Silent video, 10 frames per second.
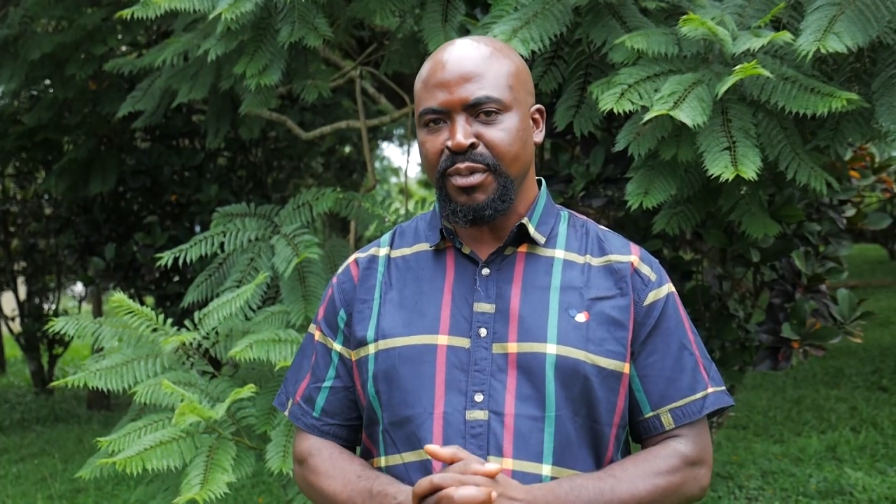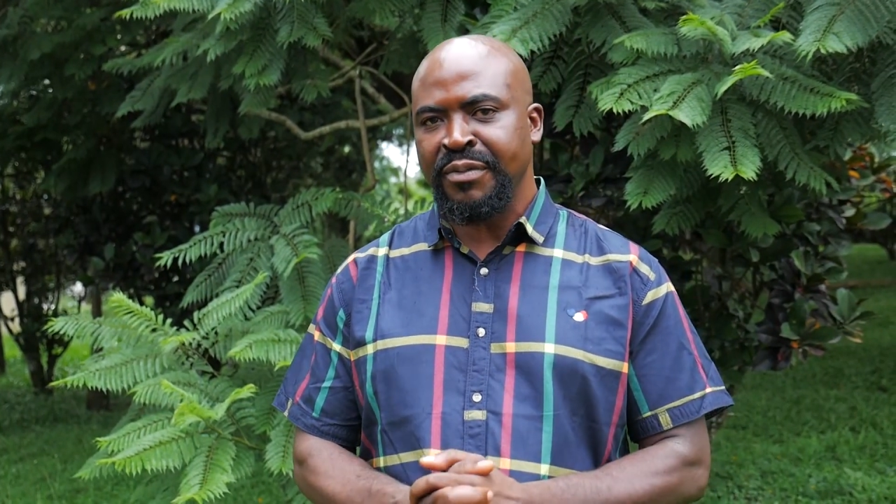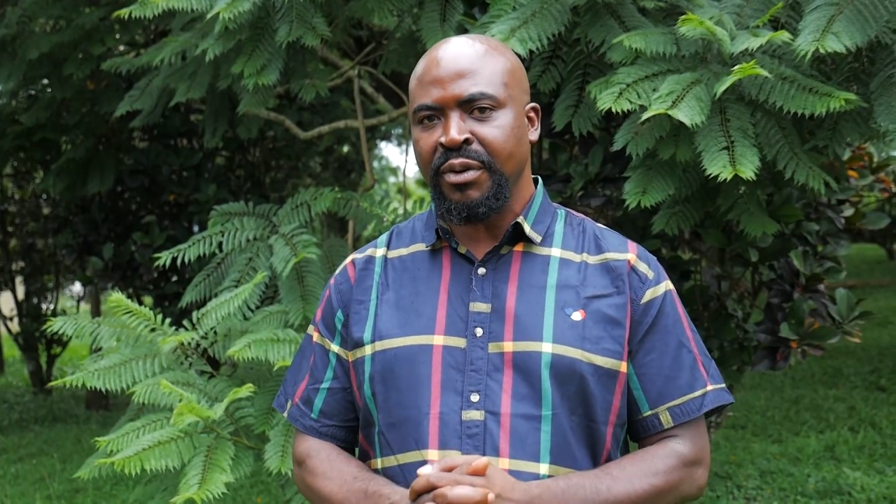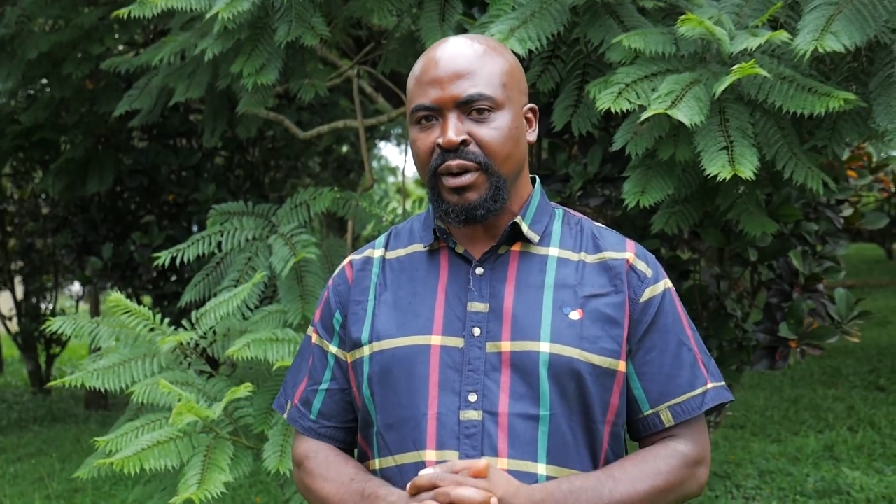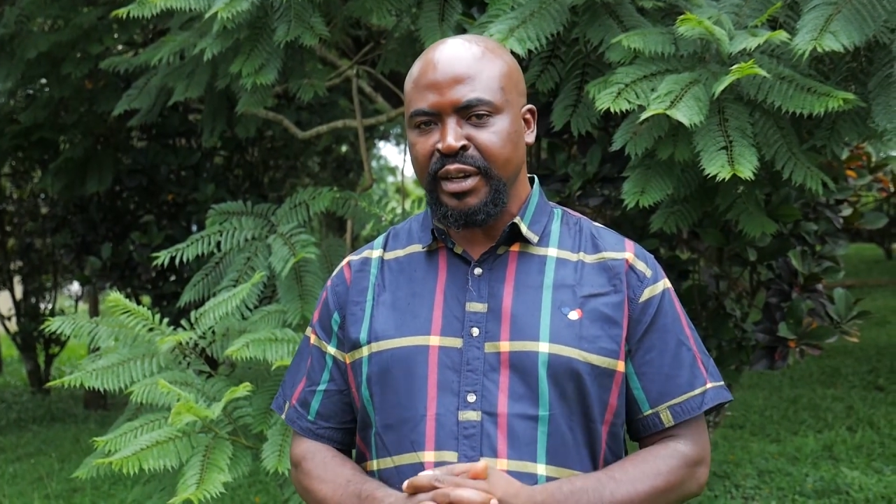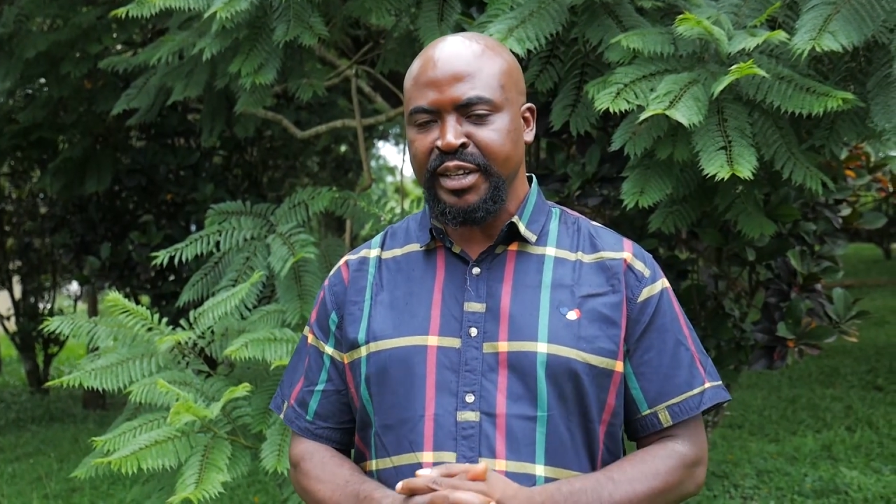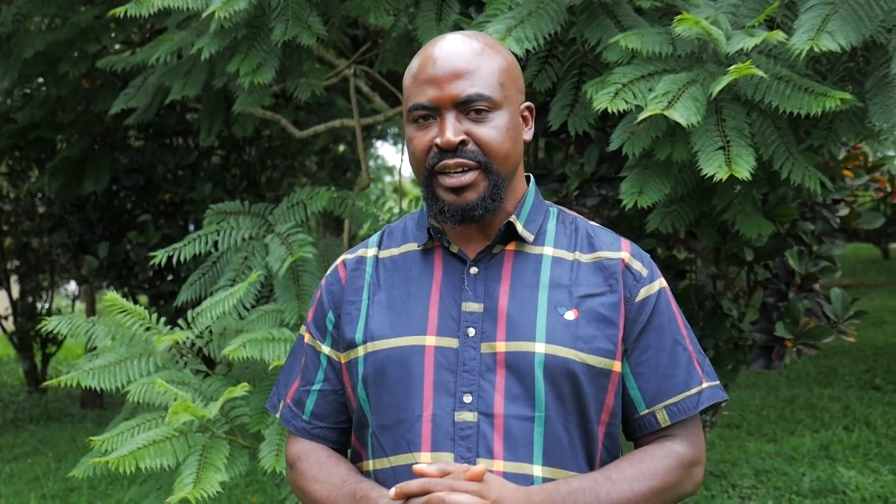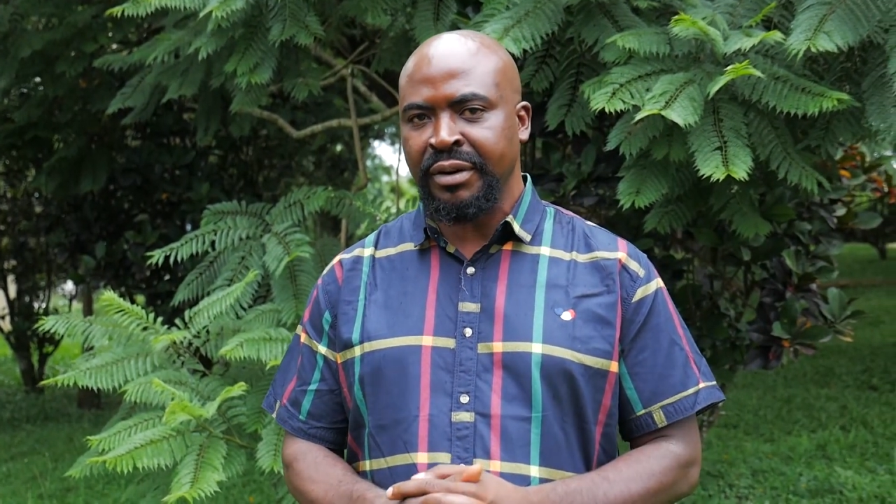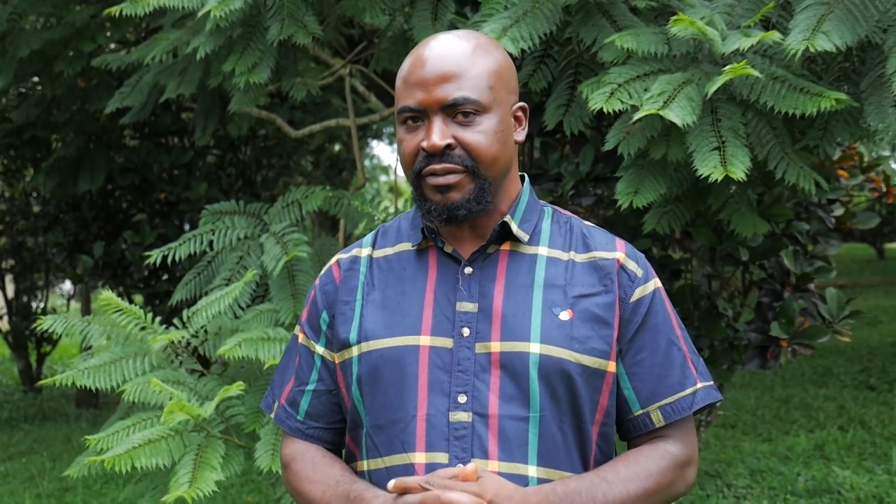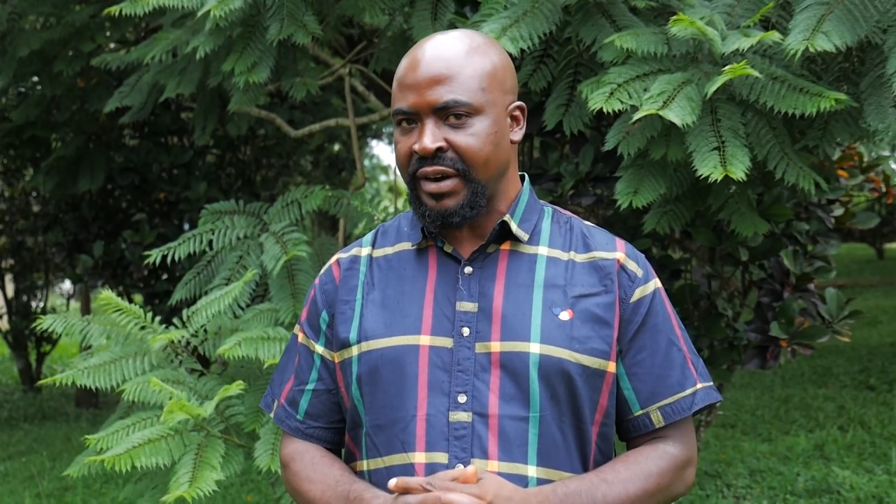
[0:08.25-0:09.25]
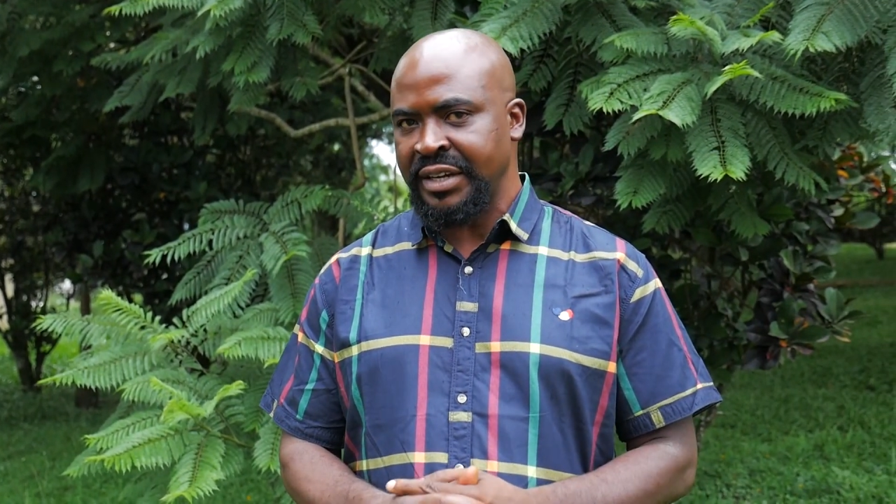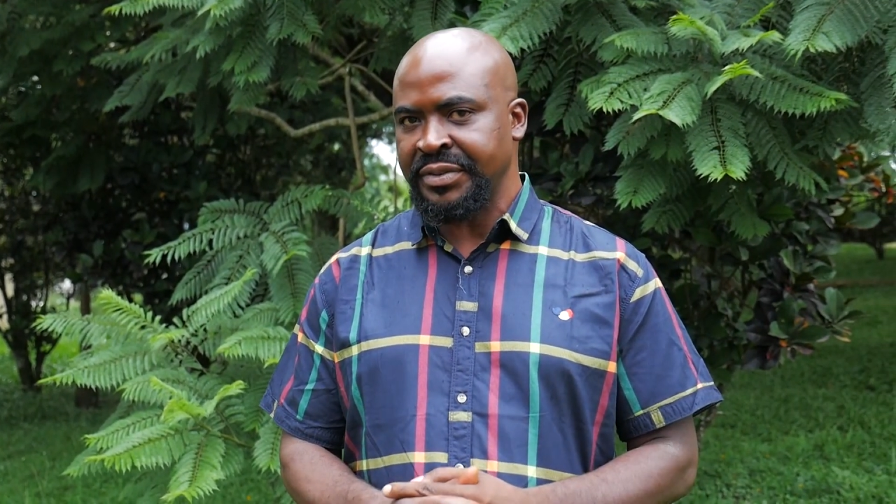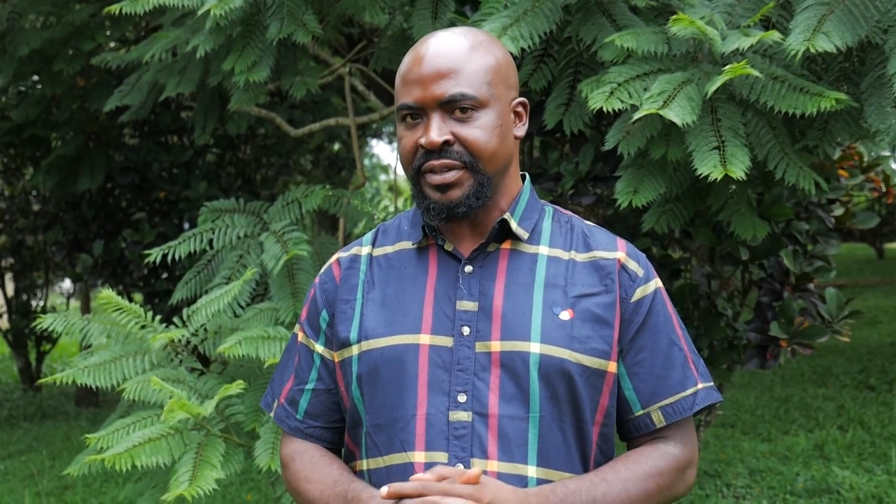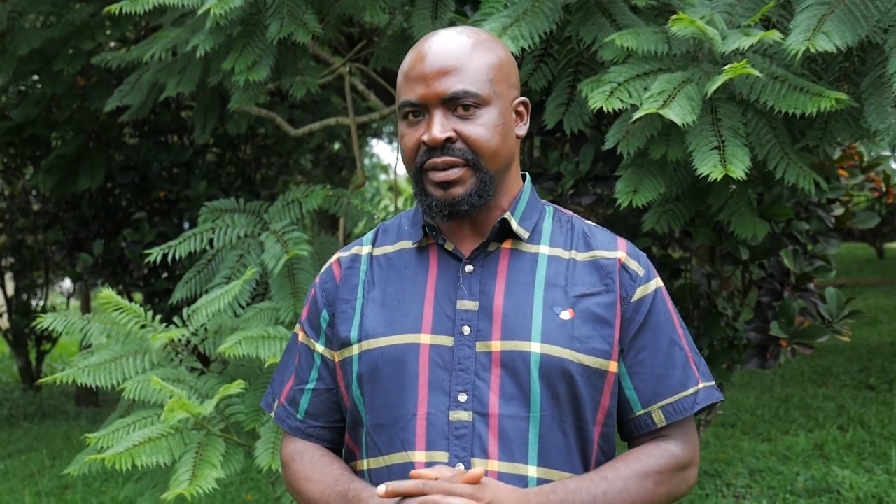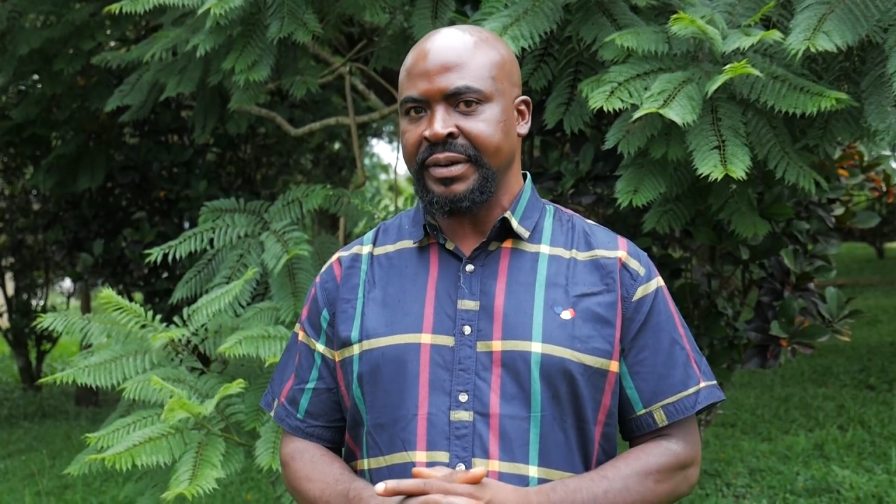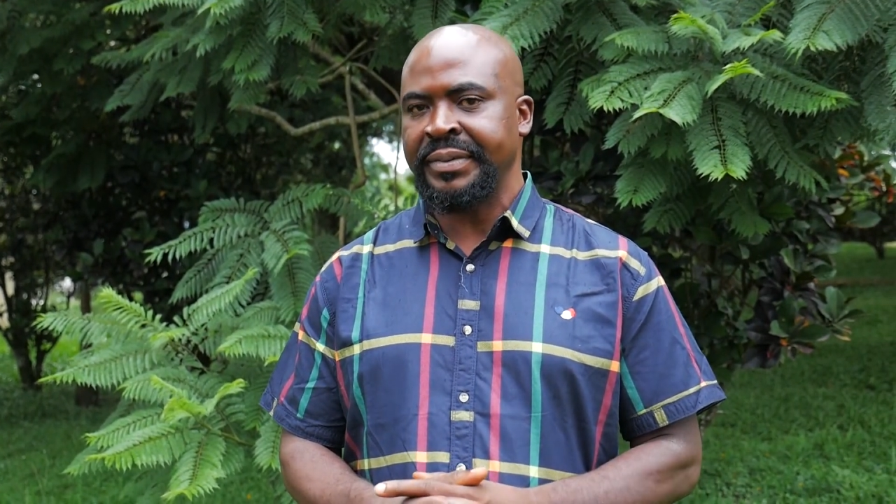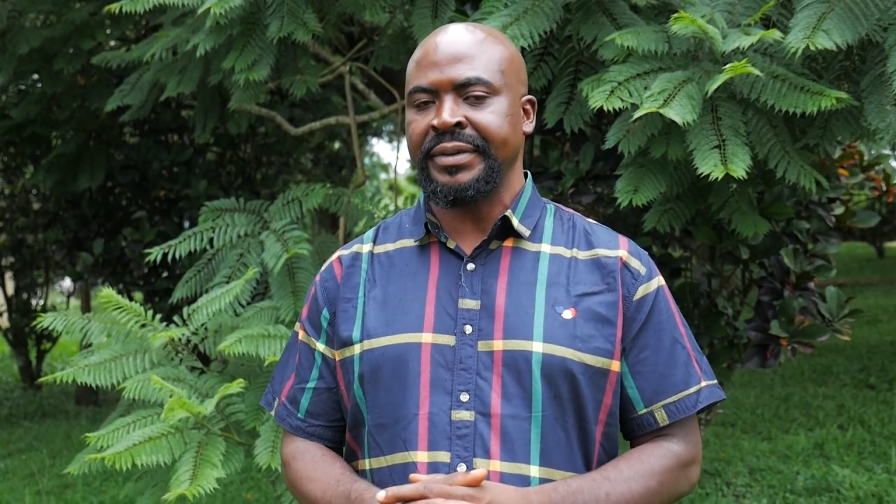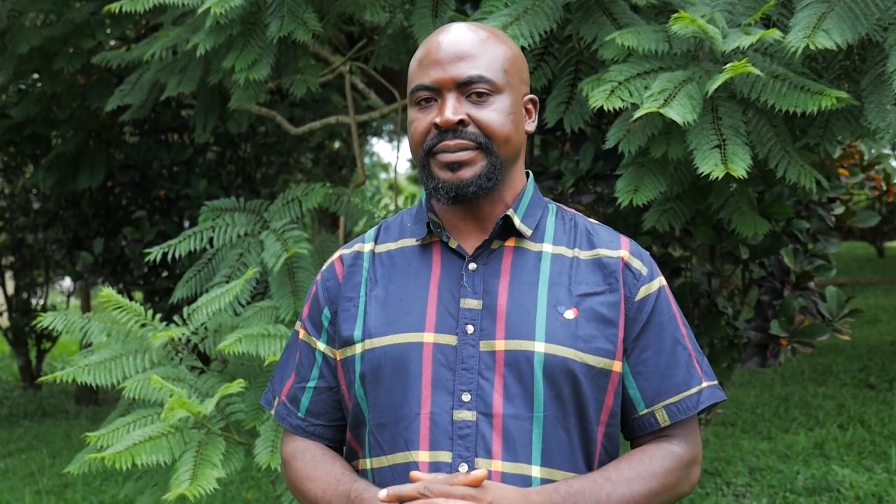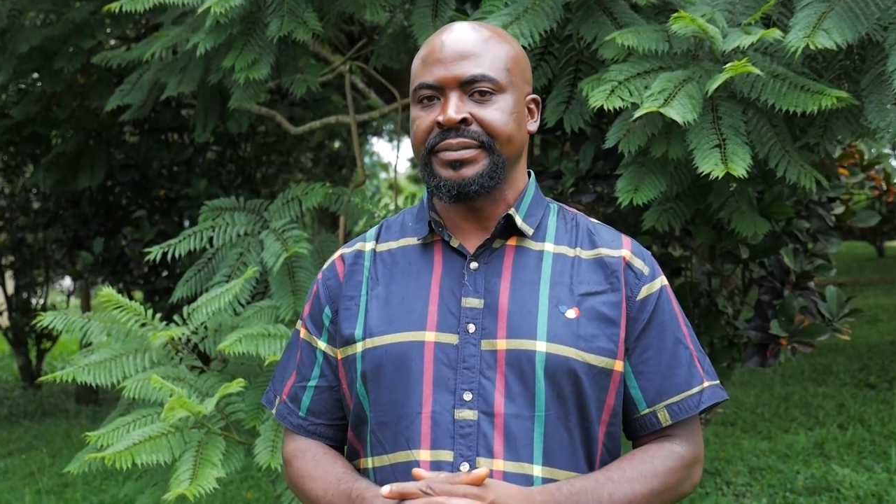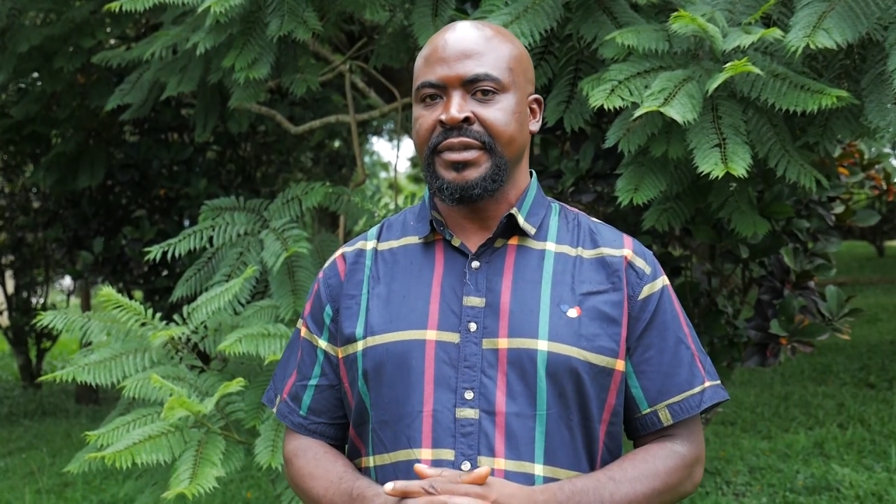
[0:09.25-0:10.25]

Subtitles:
Mofor Clinic of Phytotherapy.